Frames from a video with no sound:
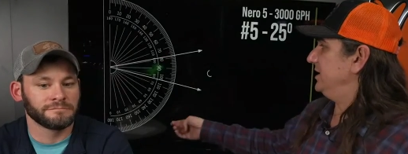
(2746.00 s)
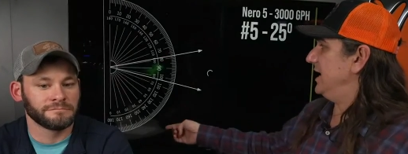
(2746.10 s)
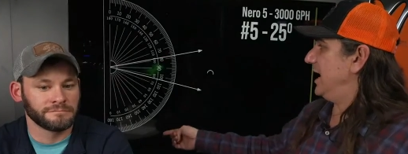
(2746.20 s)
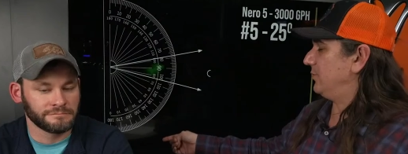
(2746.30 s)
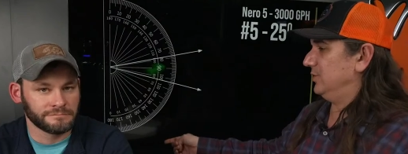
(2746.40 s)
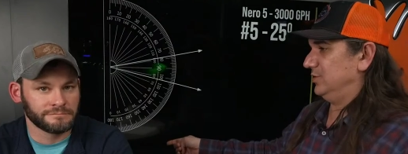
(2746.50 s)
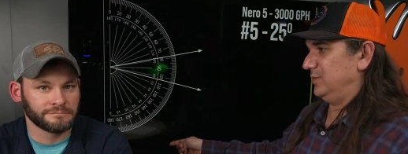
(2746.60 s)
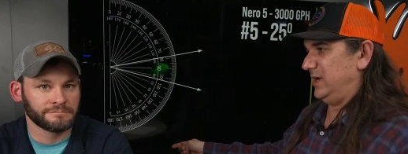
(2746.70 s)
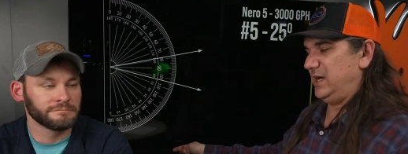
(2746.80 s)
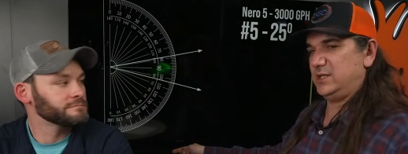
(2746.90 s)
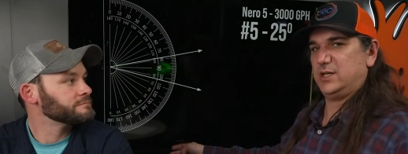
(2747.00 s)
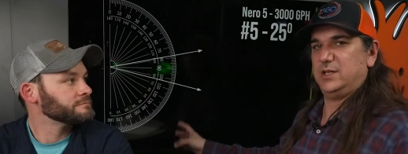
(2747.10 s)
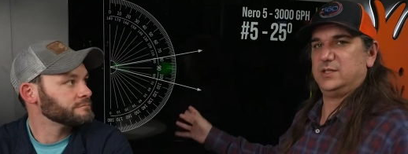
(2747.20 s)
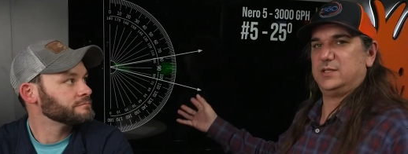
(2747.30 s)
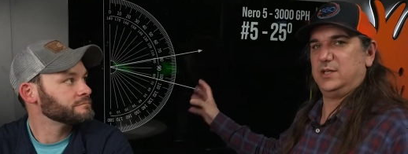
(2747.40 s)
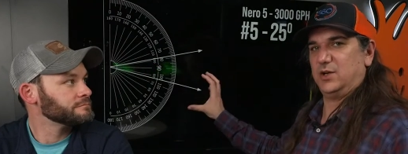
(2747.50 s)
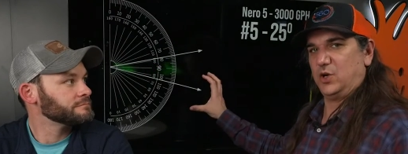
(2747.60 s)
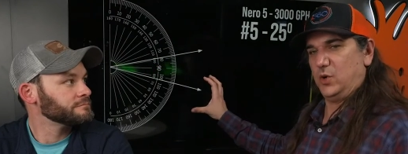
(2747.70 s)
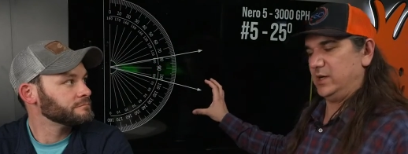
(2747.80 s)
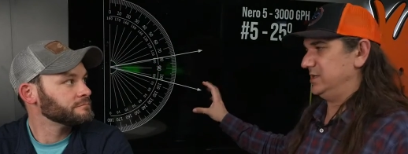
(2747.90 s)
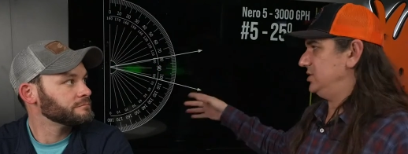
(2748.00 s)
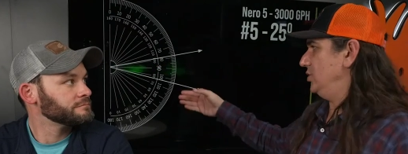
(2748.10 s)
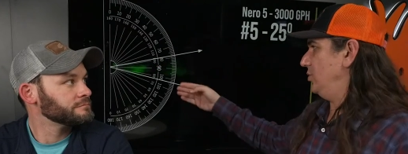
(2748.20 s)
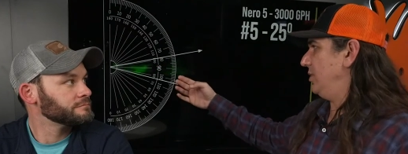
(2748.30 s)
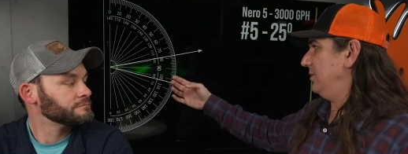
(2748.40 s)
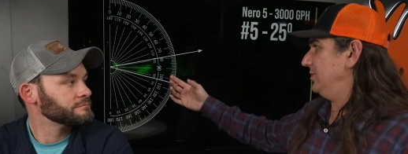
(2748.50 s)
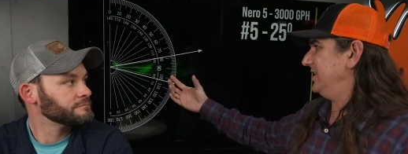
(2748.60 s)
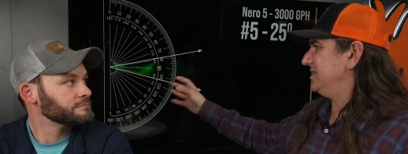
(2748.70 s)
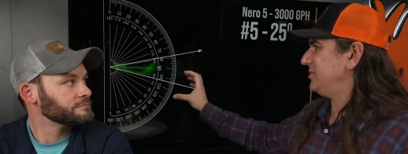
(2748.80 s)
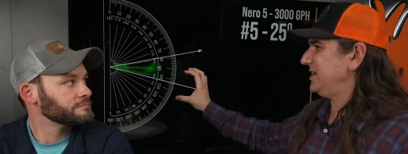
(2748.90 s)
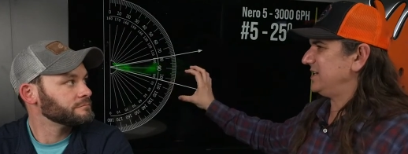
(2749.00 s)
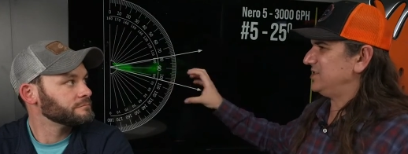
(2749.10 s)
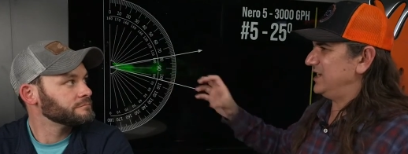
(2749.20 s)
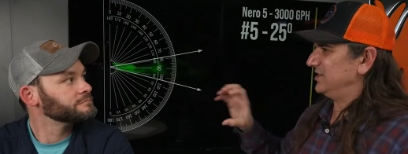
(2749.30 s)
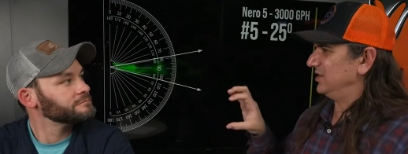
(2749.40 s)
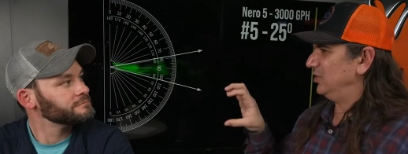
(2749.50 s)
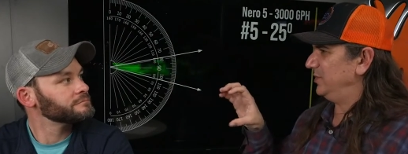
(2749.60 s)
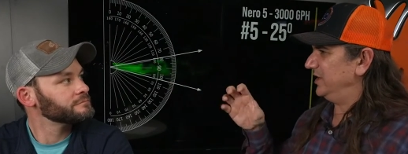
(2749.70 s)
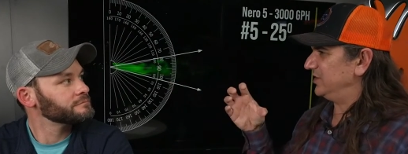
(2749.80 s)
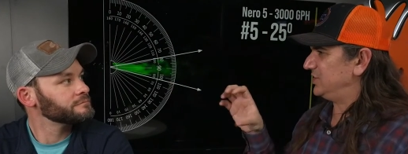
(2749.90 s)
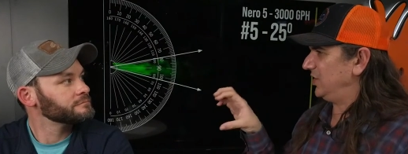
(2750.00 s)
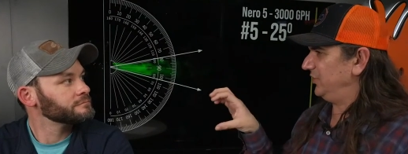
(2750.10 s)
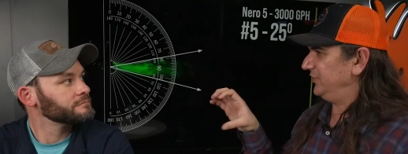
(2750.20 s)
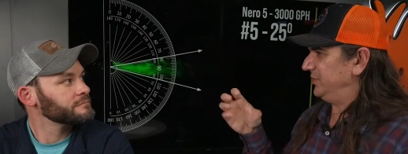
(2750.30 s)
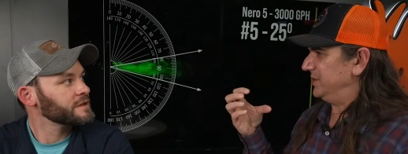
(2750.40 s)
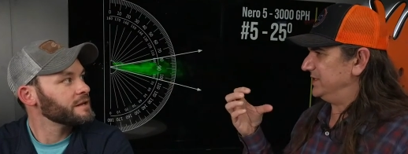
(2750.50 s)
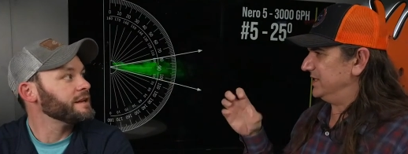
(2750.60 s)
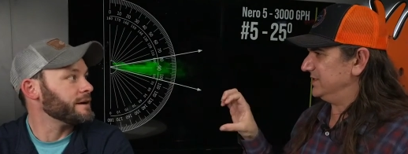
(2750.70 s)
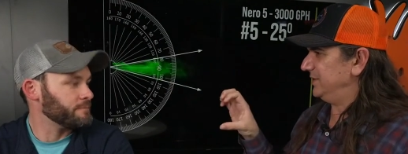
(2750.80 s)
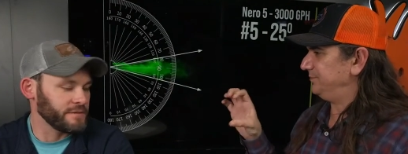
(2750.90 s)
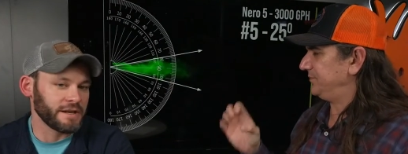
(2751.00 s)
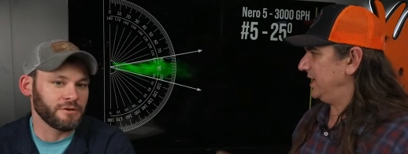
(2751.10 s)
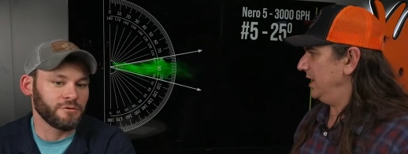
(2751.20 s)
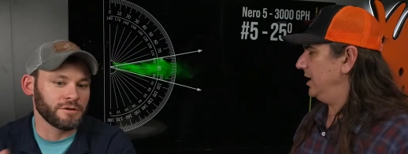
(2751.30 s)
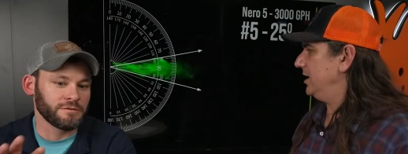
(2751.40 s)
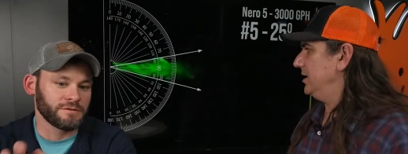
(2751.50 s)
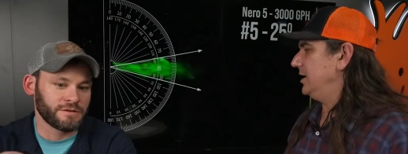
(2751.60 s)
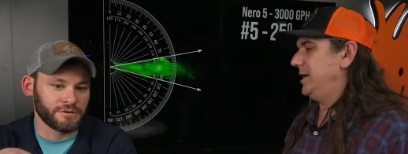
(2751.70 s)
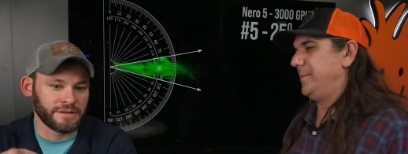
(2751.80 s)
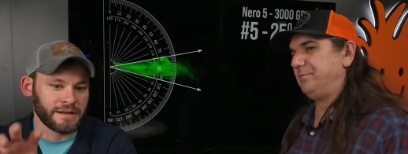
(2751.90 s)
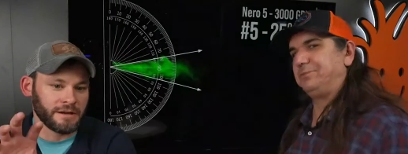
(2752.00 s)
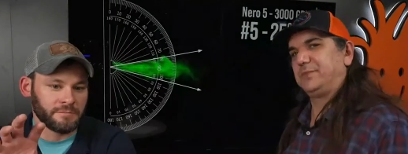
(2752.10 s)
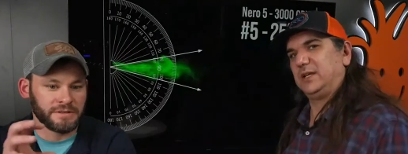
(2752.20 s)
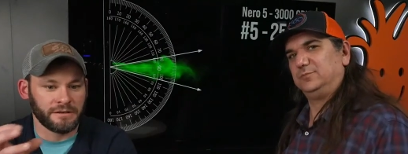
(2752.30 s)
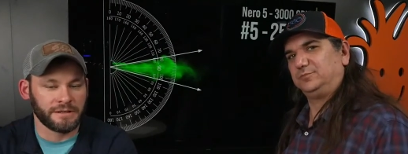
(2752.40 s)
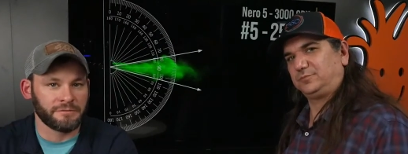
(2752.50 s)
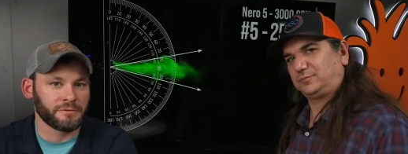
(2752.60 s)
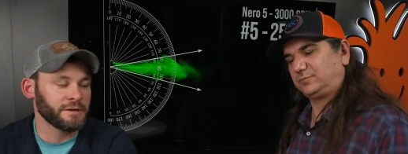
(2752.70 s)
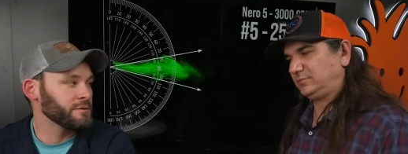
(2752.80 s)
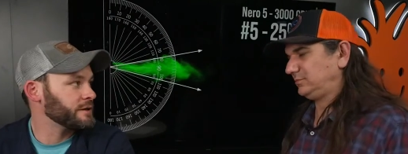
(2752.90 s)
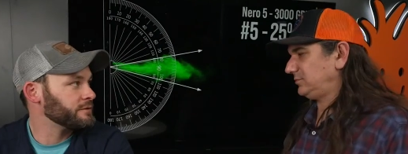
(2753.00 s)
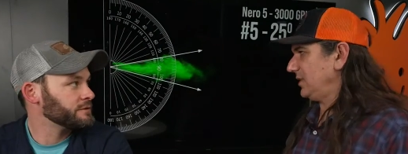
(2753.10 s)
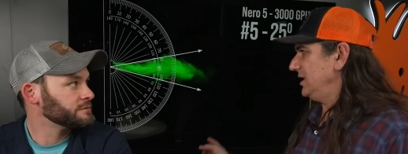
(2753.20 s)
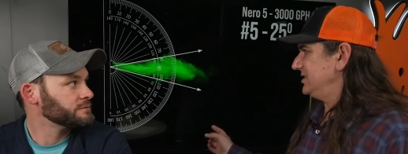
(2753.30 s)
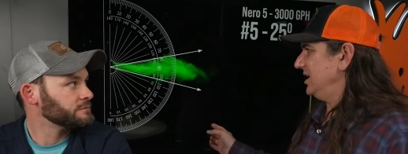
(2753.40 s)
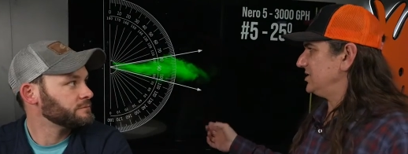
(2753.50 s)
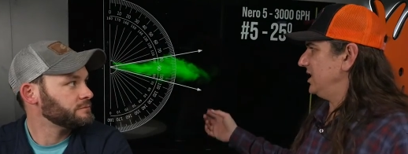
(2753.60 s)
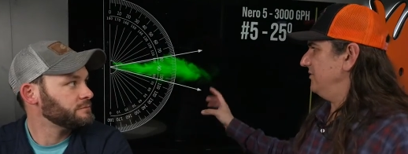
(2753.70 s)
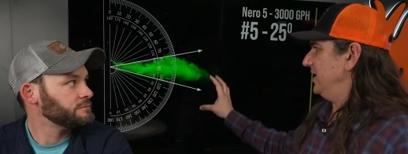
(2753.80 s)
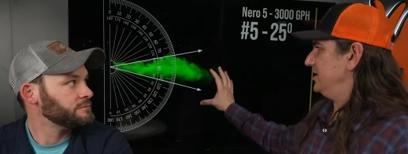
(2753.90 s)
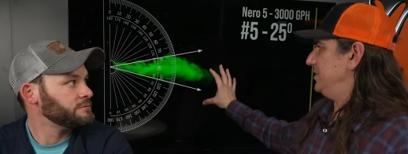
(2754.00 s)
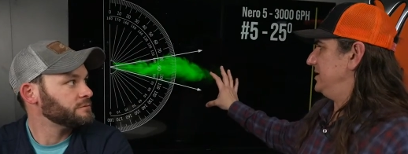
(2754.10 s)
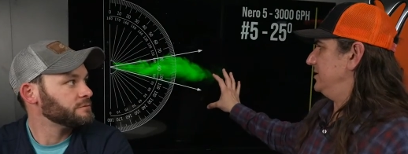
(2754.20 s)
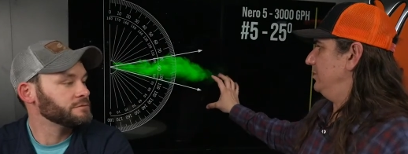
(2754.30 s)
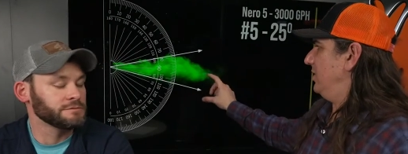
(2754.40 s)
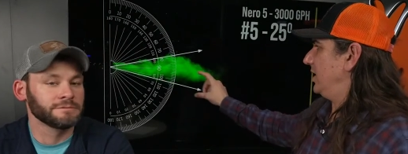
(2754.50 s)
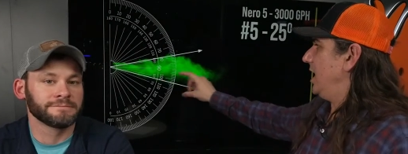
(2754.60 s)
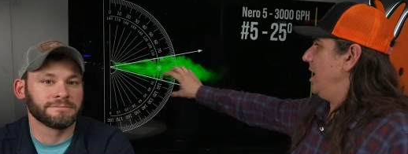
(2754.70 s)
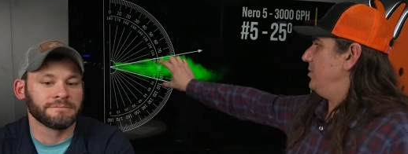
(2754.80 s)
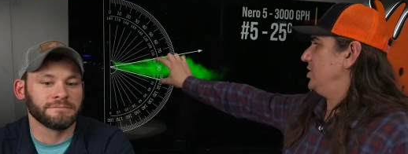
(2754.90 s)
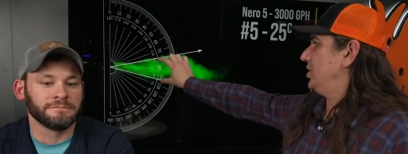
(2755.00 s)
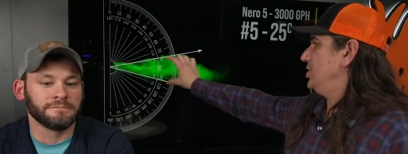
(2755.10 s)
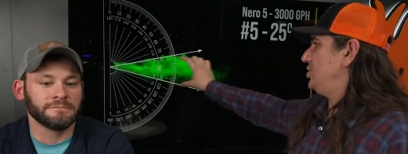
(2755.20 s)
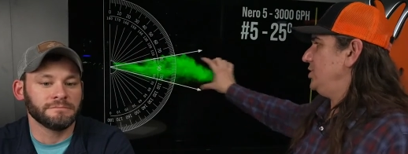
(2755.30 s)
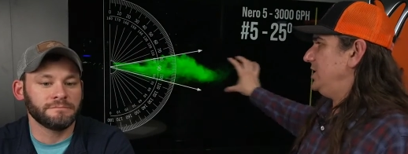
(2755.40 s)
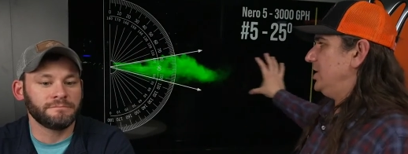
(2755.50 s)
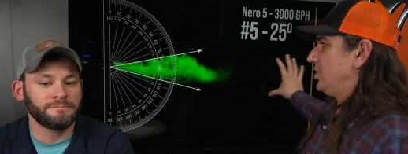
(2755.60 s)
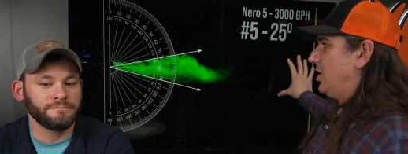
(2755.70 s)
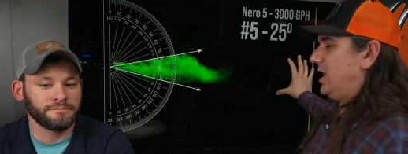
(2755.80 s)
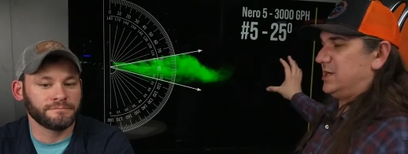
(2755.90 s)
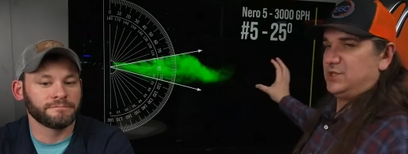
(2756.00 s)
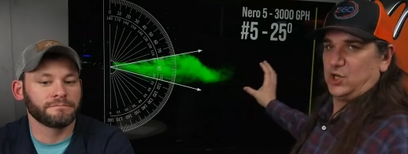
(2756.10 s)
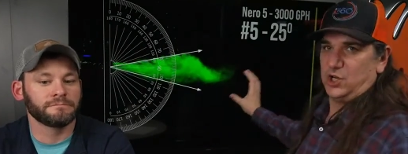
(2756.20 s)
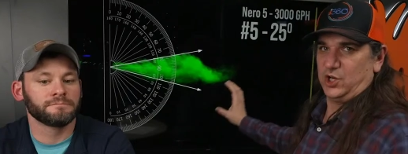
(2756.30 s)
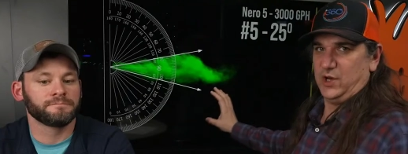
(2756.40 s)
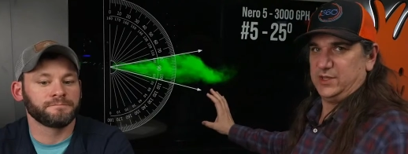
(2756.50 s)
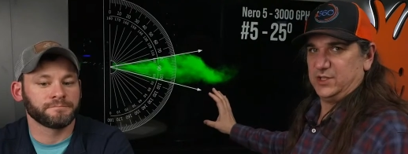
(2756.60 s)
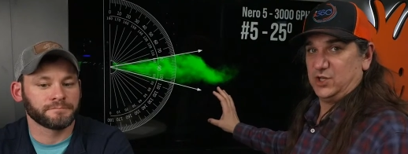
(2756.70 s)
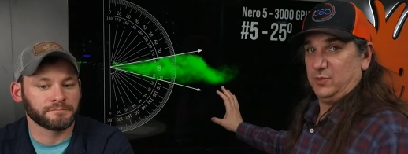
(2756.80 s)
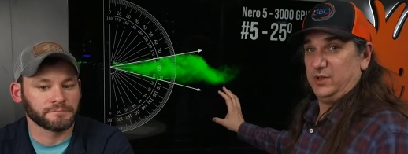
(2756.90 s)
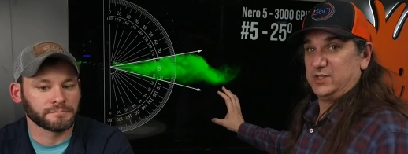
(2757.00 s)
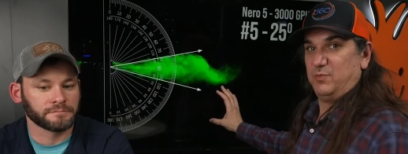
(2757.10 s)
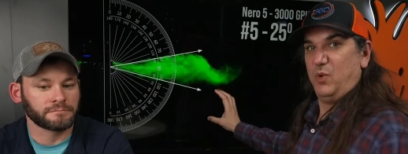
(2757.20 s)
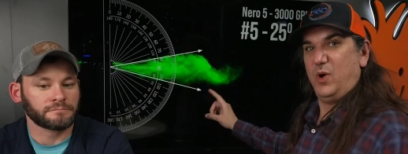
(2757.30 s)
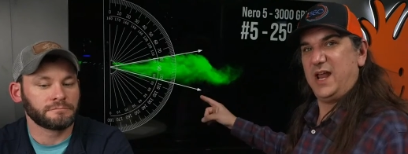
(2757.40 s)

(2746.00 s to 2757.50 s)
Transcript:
Speaker 1: the aqua illuminations. You're going to probably, this one actually has a little bit of tilt to it, yeah, it? Yeah, you can
Speaker 2: turn that up, down, left, right, whatever.
Speaker 1: So that's kind of a nice piece of the puck. But you're going to shoot it across, you're going to create the turbulence. But what